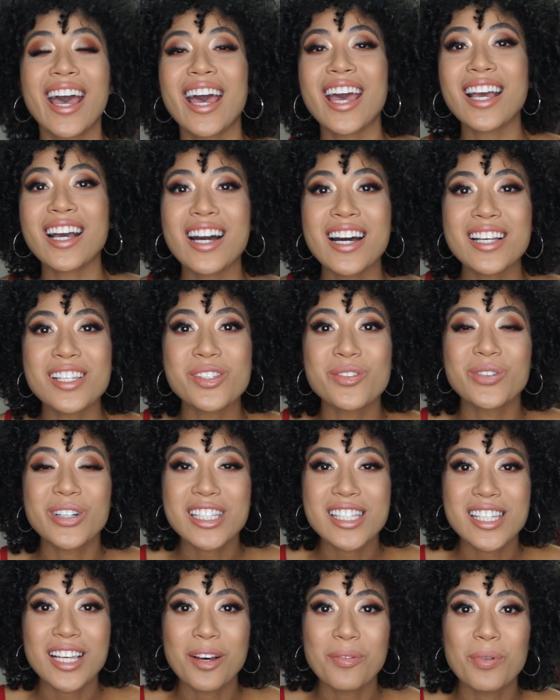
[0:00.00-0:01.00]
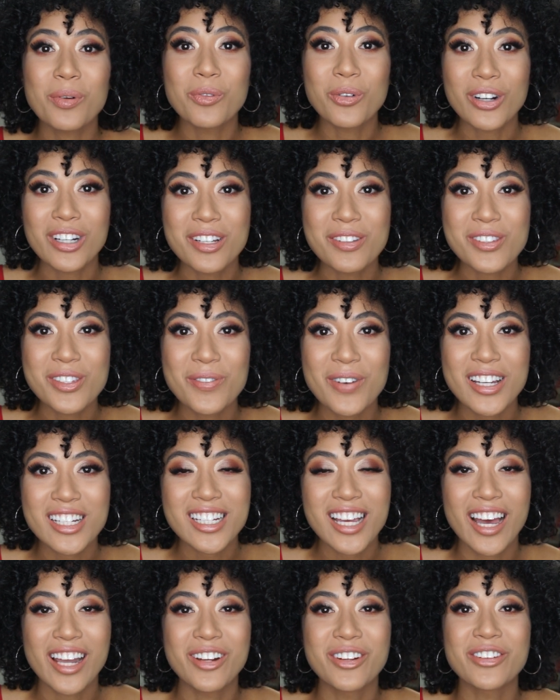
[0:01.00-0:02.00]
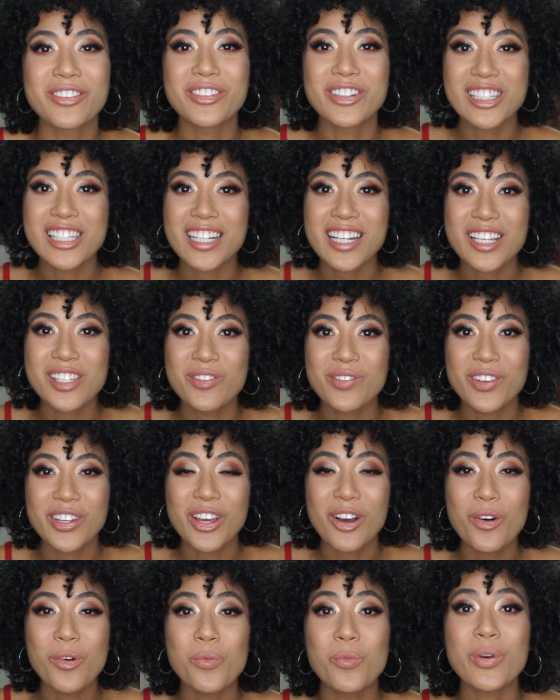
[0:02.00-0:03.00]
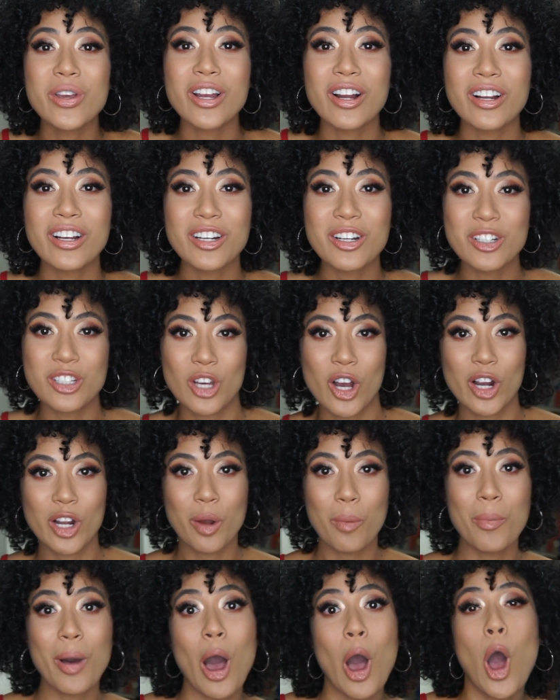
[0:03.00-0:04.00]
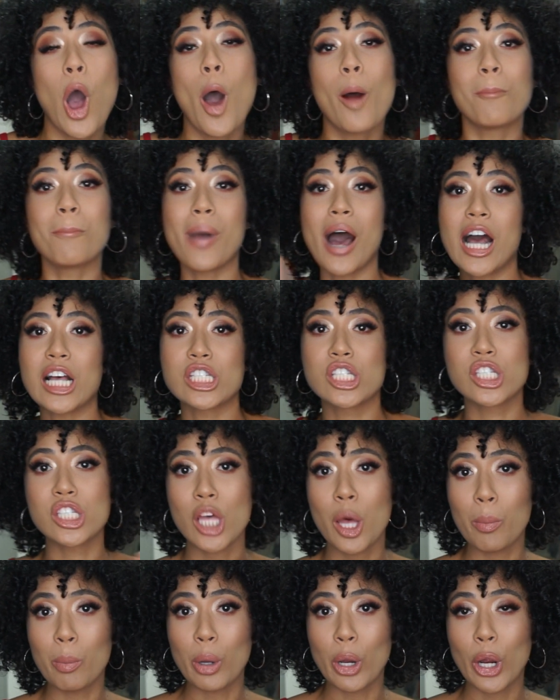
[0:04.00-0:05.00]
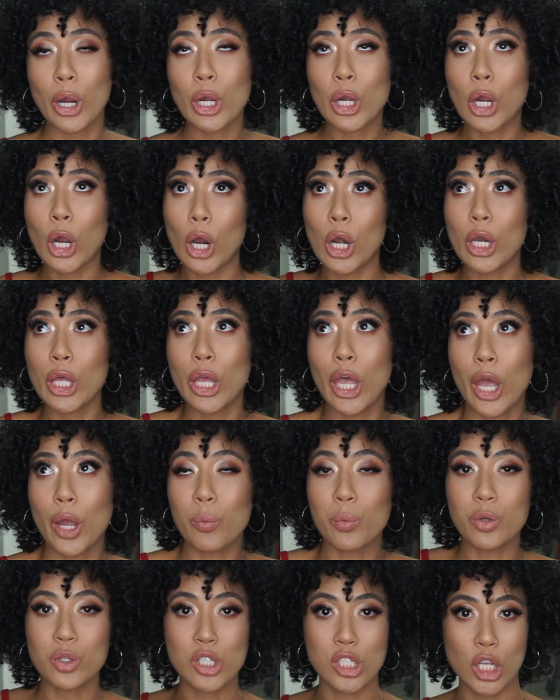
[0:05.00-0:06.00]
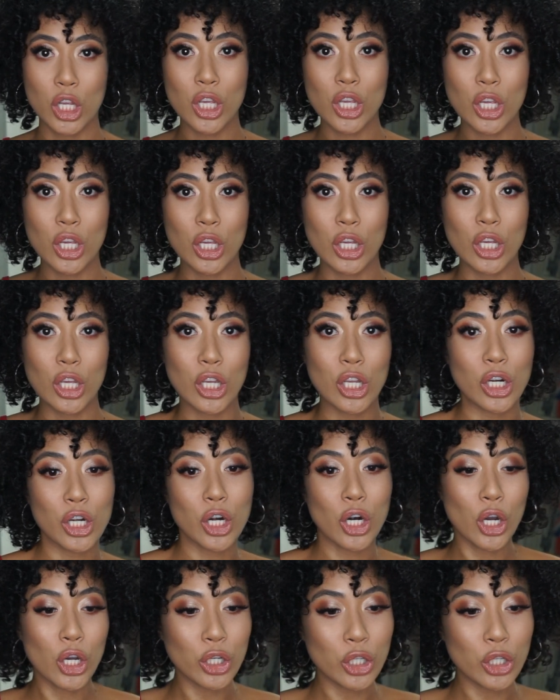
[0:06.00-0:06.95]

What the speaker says: Hey guys, what's up? Welcome to my channel. For today's video, we are going to talk about my summer curly hair routine.